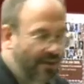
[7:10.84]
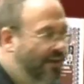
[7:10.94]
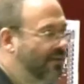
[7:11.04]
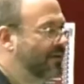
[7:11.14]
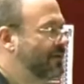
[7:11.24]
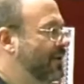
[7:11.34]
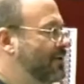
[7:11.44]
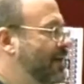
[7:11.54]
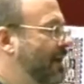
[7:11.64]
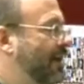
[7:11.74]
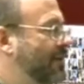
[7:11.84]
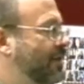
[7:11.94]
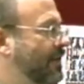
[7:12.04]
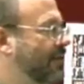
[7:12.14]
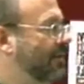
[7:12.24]
Enter
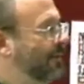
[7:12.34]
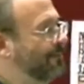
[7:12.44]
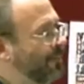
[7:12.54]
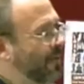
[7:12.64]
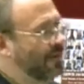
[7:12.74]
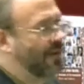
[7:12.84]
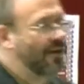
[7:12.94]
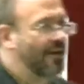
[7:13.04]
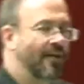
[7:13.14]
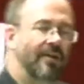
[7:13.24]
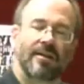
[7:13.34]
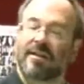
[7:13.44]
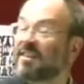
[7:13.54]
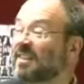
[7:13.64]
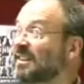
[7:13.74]
sociology.
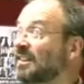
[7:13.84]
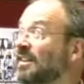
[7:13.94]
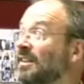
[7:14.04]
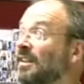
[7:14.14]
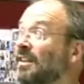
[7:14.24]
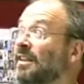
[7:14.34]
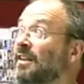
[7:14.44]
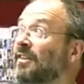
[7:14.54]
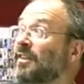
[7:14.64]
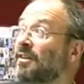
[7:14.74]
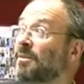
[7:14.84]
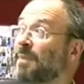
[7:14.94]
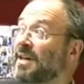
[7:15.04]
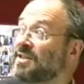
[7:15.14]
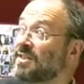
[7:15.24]
There are
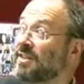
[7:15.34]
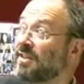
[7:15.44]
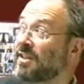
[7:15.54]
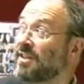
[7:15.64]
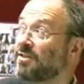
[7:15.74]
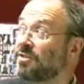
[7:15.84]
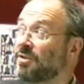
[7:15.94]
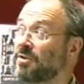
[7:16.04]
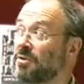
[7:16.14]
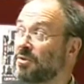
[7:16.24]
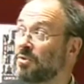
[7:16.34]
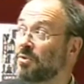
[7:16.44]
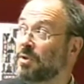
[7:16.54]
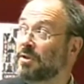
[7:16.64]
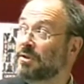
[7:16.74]
basically
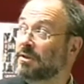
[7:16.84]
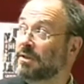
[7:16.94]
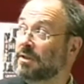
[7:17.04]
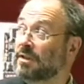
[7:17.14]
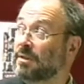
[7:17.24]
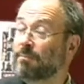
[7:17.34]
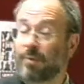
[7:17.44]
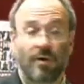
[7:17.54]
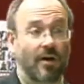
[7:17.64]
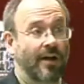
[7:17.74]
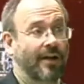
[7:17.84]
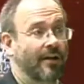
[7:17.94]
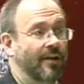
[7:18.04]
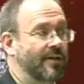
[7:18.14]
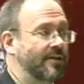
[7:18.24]
two broad
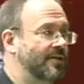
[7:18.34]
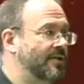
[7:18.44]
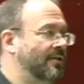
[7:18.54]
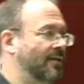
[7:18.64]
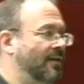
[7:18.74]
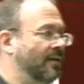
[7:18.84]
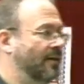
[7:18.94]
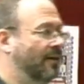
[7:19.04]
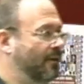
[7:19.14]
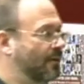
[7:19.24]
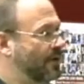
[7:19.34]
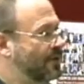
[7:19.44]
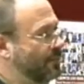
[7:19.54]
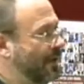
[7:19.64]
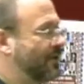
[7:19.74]
areas under
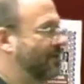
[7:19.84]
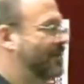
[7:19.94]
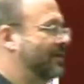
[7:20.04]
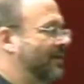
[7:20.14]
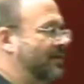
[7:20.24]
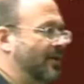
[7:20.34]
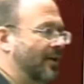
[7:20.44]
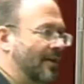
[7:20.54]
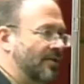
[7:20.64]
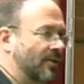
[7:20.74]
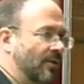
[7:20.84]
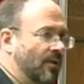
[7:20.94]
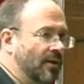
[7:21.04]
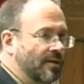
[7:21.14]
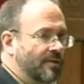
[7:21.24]
which much of the sociological
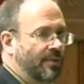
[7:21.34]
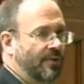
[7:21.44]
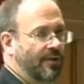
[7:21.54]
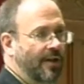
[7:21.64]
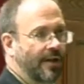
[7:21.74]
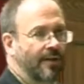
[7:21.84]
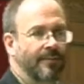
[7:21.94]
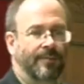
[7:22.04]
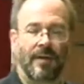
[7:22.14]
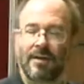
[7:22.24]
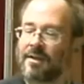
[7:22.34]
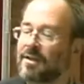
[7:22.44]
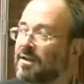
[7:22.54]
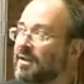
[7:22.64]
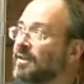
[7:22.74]
work has been done.
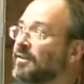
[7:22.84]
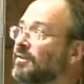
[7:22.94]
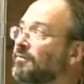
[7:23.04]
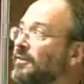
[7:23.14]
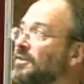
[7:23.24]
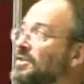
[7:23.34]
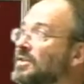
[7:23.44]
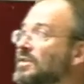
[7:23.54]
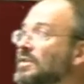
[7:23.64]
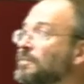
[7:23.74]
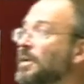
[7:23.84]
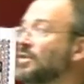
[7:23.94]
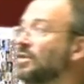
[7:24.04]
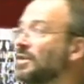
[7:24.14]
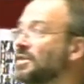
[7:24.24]
The first is the
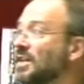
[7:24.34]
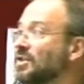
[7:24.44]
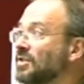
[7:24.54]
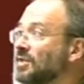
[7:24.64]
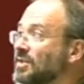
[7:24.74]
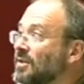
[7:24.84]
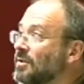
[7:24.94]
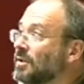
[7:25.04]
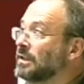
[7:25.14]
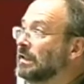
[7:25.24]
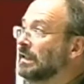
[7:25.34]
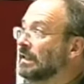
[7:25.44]
spatialization school,